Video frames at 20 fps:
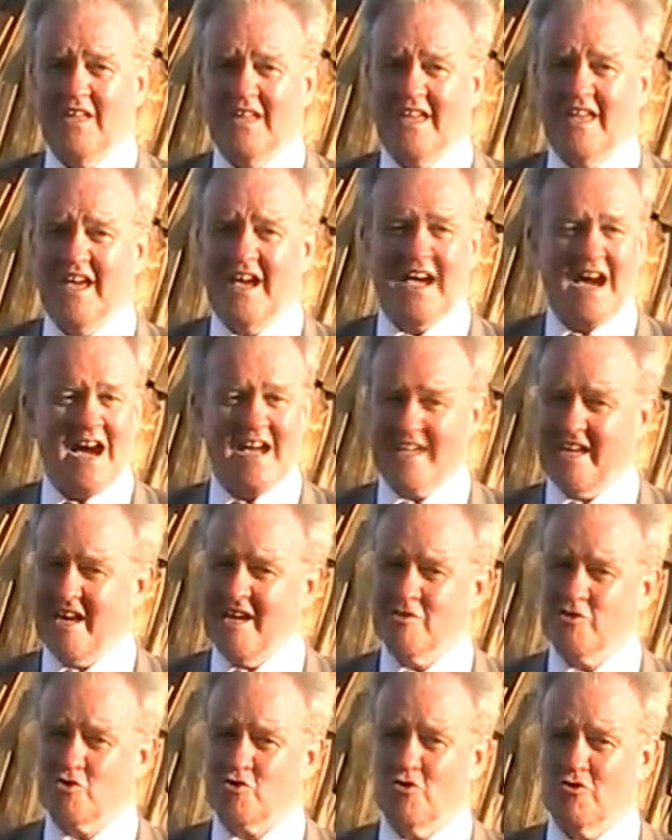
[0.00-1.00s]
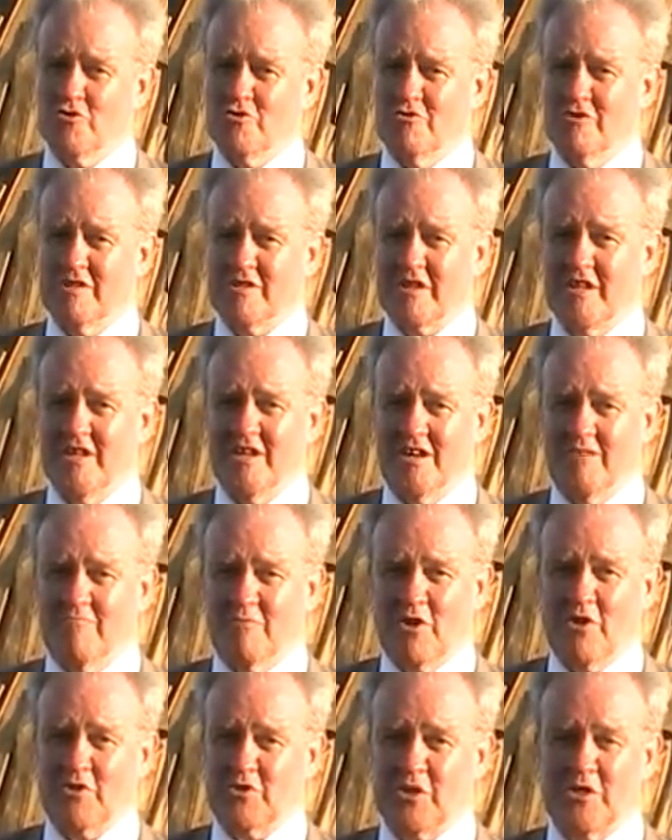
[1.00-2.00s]
Yeah, I can't show you it here
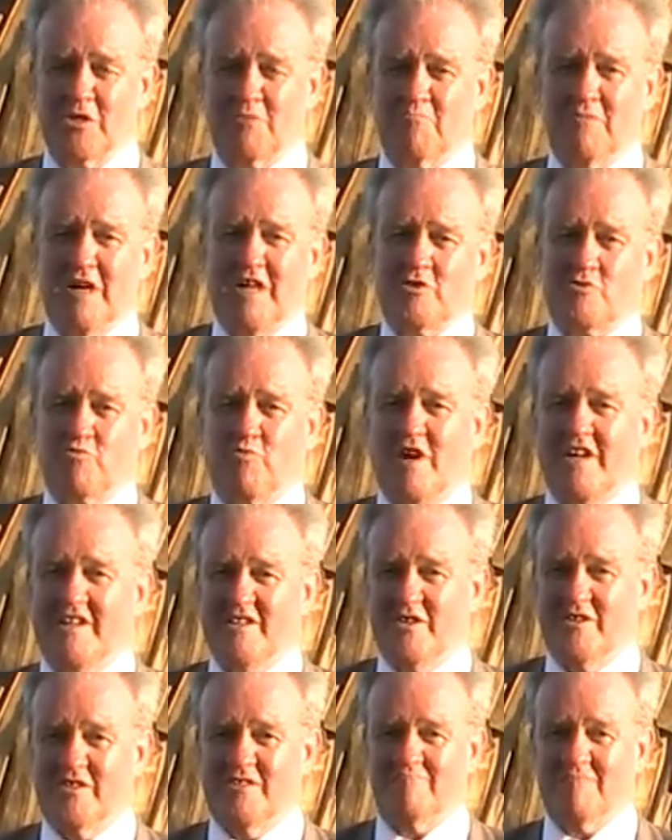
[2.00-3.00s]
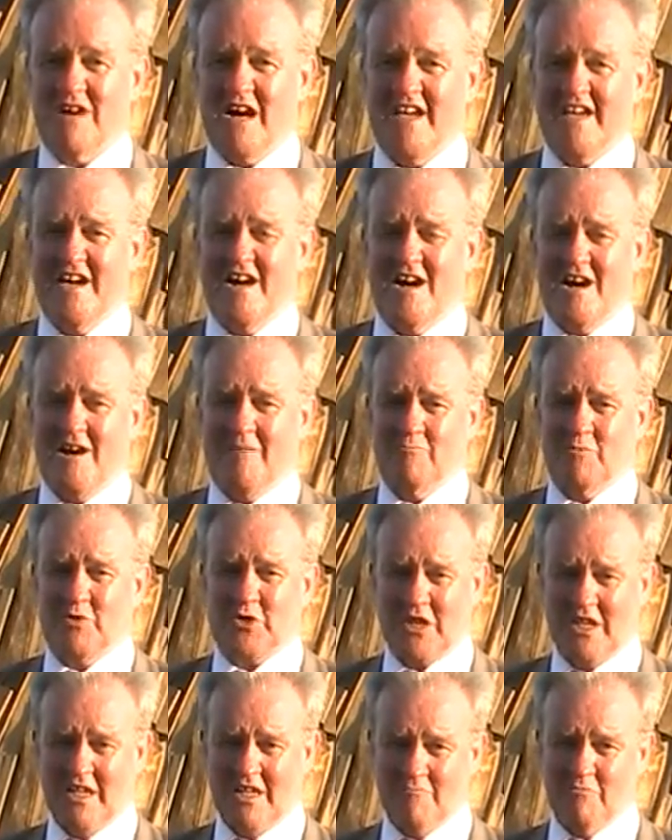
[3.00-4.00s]
because it's much wider than my arms,
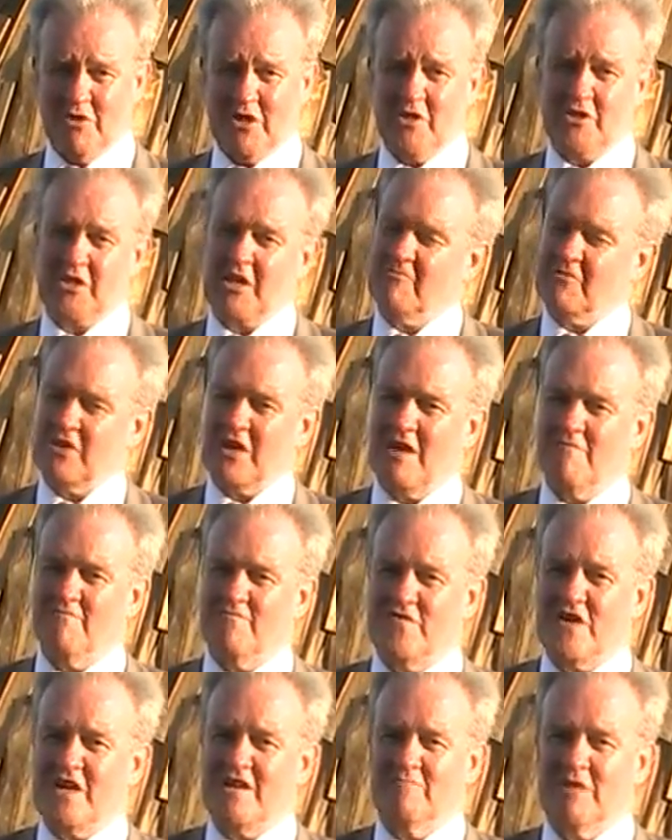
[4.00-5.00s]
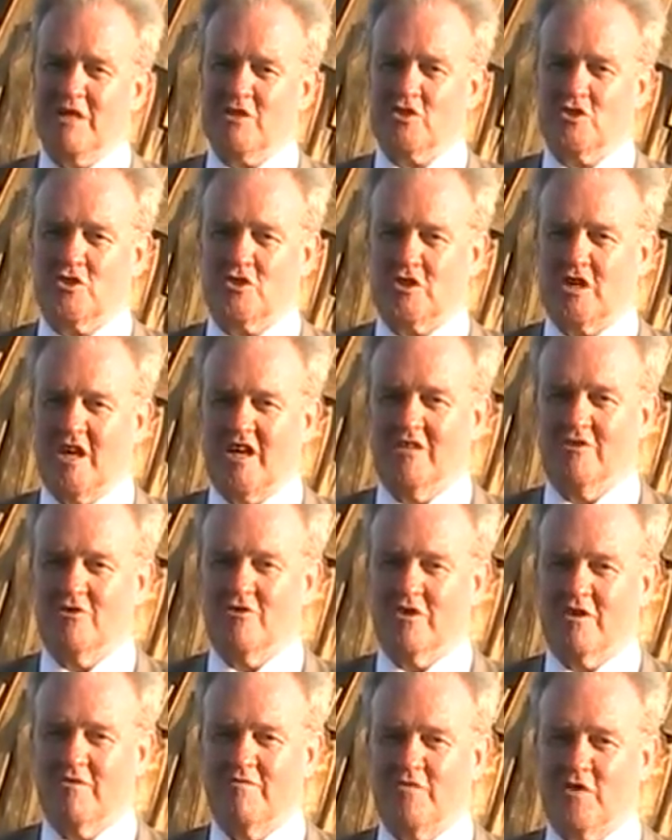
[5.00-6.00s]
but it's something I'm very much uh,
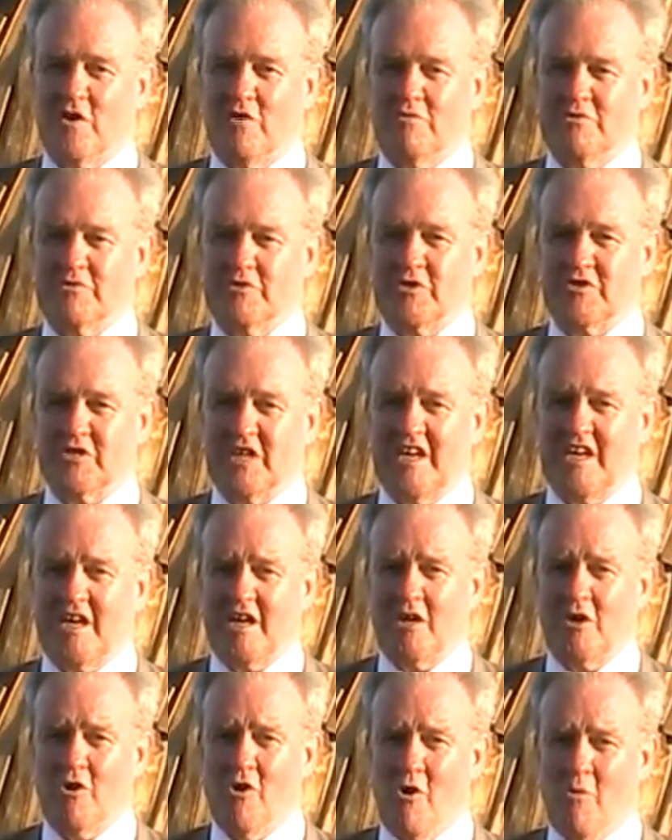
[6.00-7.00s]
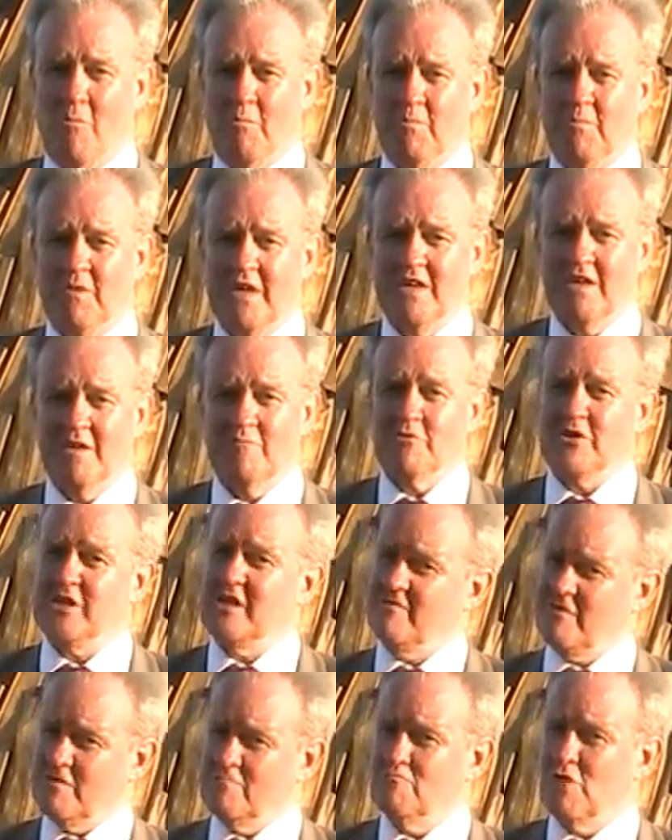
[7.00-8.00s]
looking forward to taking home. But
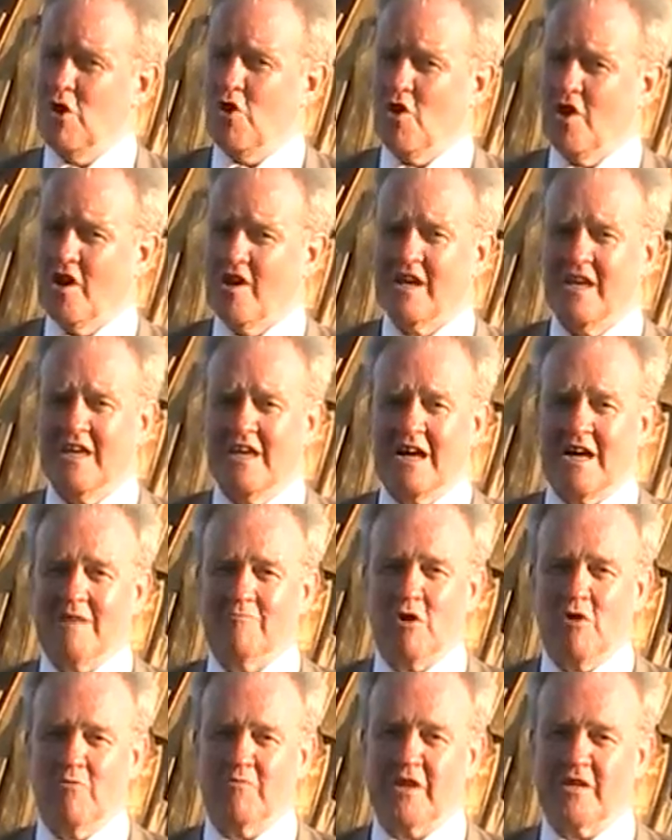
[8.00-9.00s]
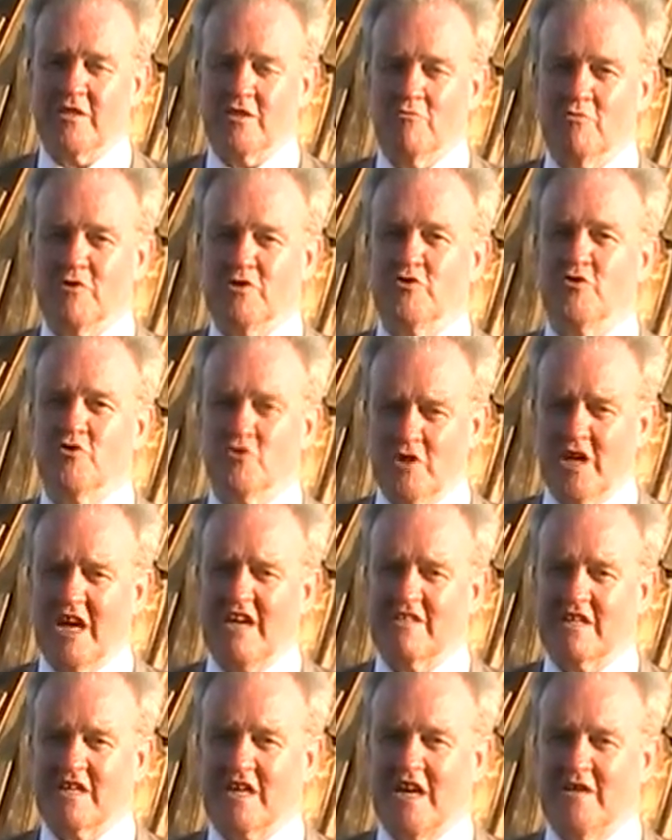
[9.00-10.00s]
even more, I'm hoping that we do
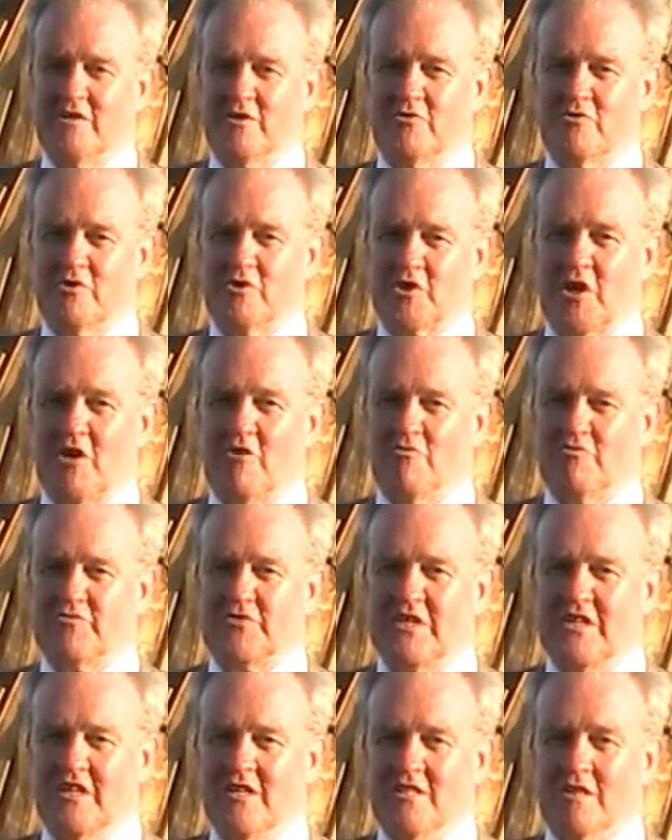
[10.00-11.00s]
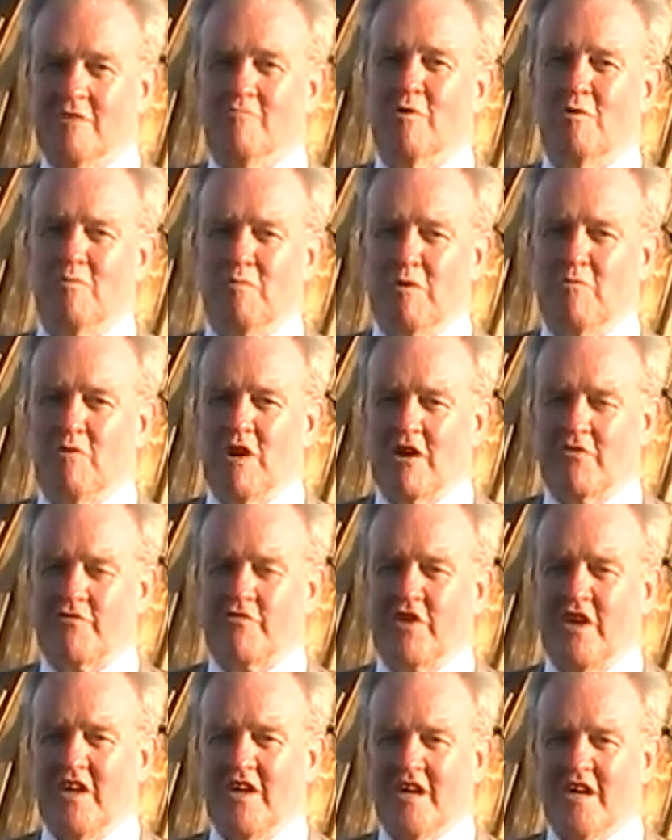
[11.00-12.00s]
get the kind of result that will be
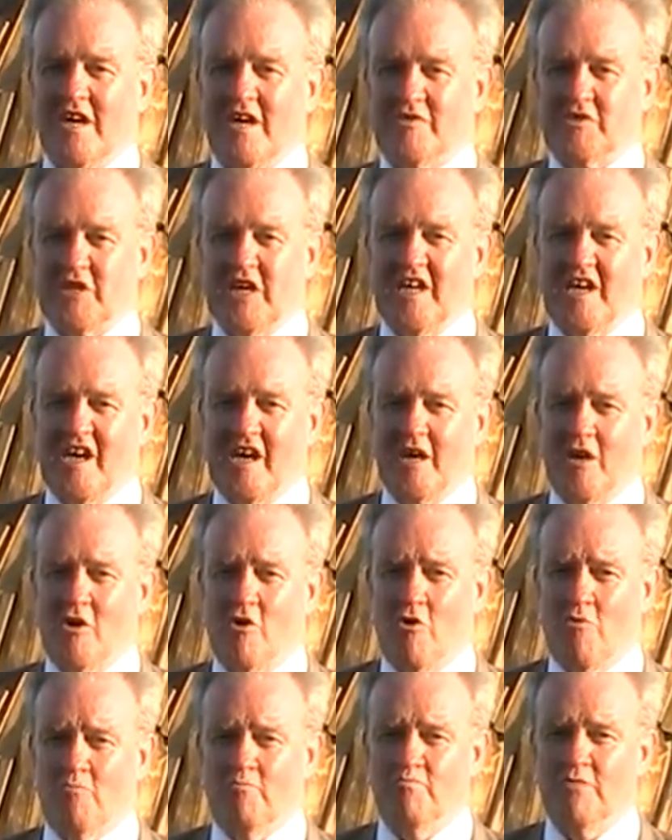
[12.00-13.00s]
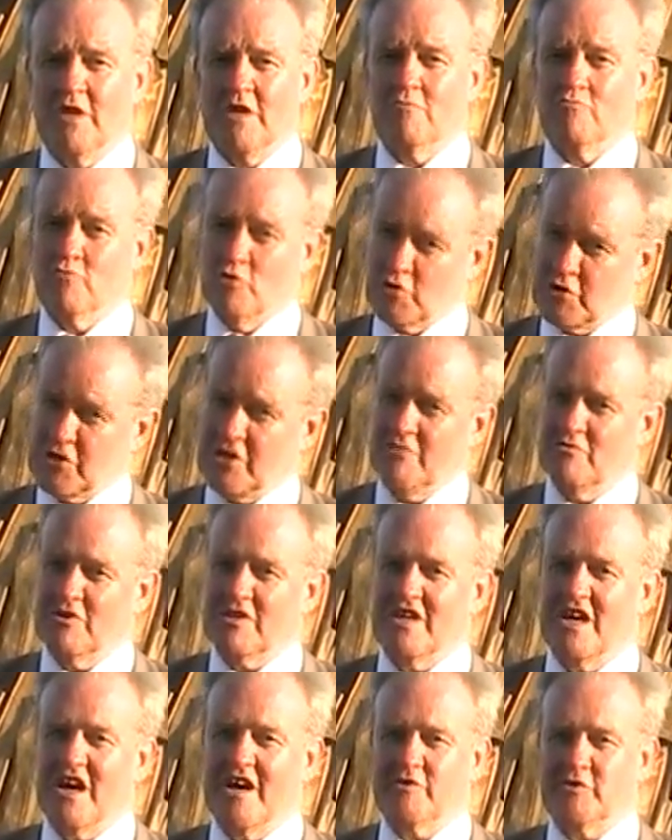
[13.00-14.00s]
worth uh, taking home. We'll see what
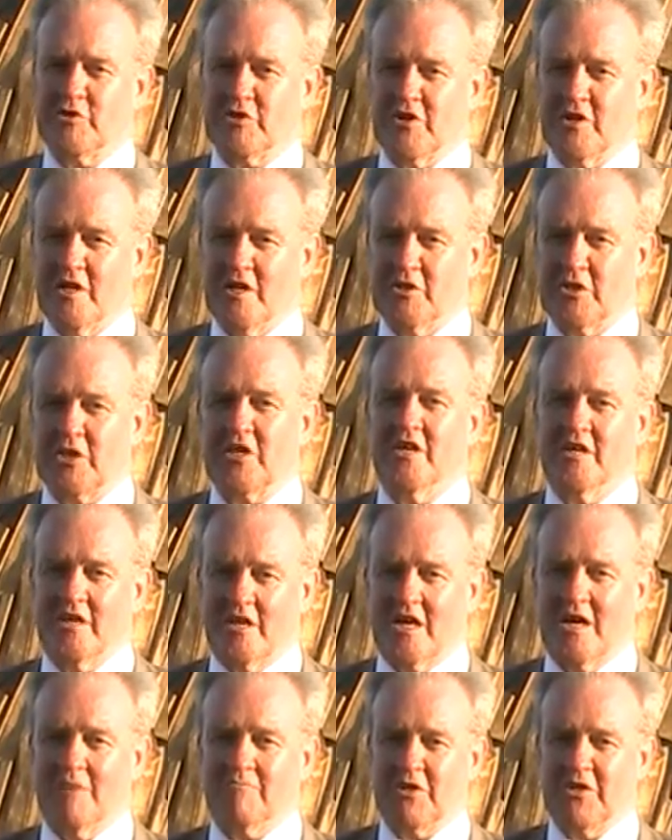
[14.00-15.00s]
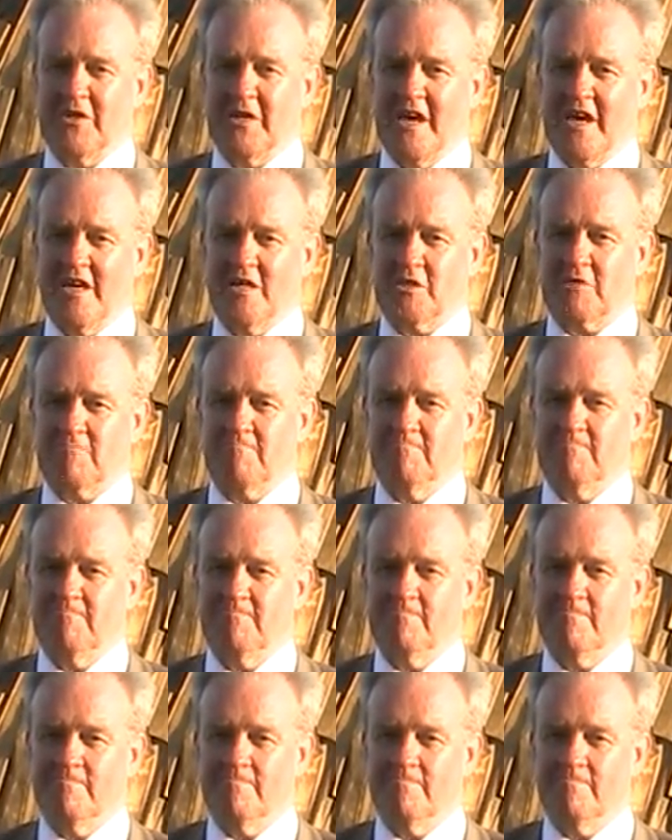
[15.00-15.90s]
the answer is in a couple of days.